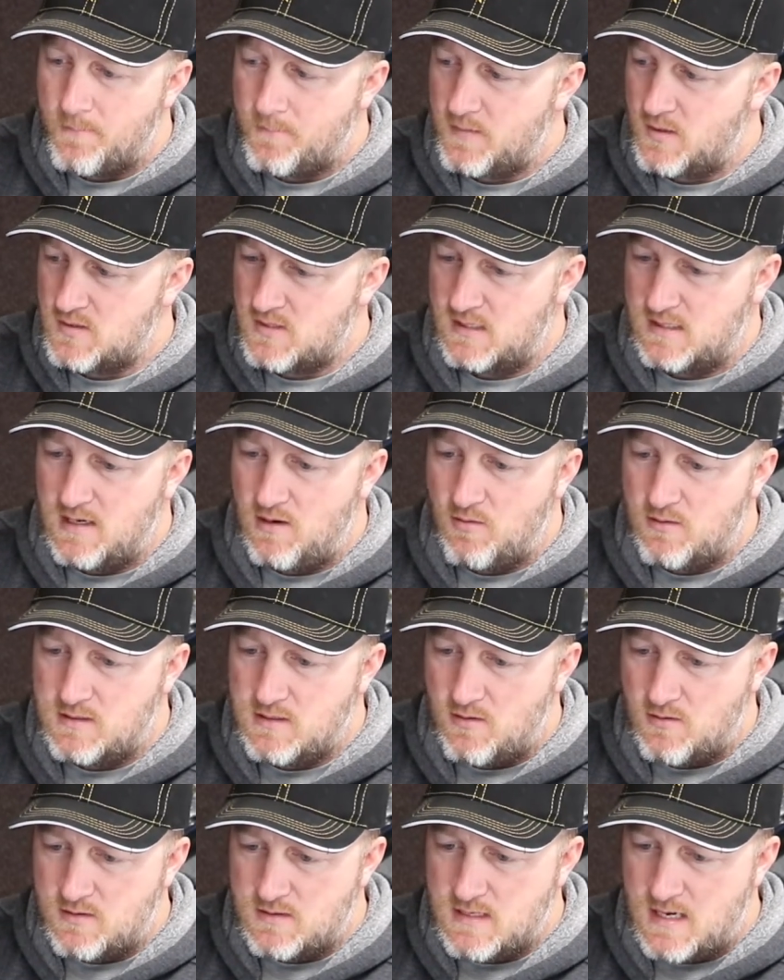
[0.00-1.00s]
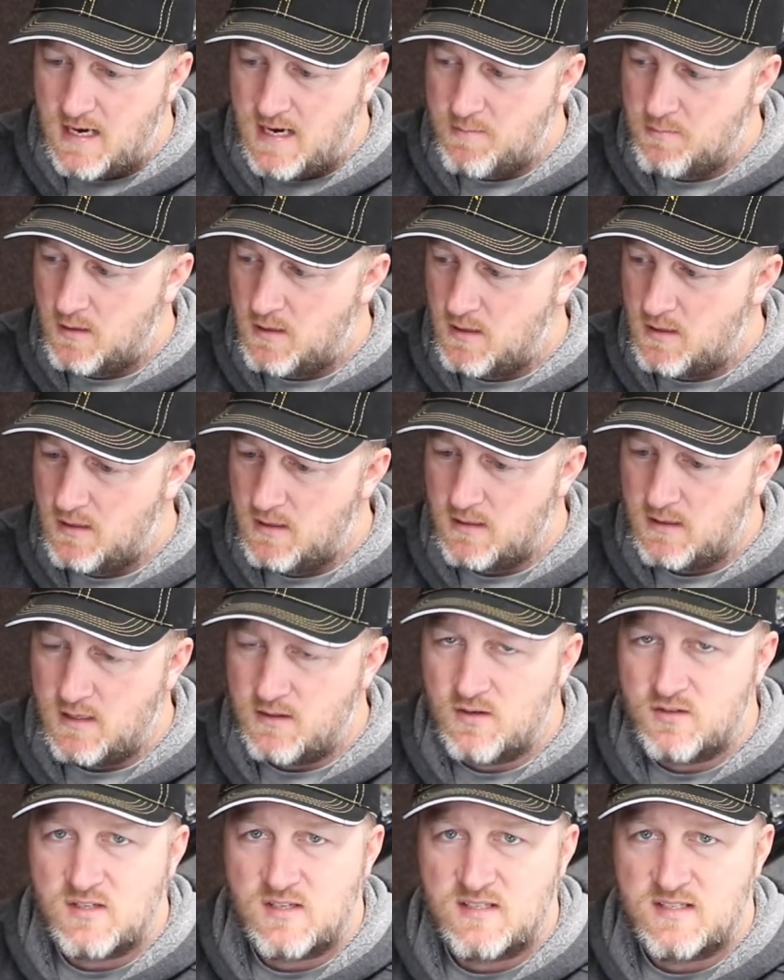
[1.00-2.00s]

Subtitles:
There's a countdown timer and there's a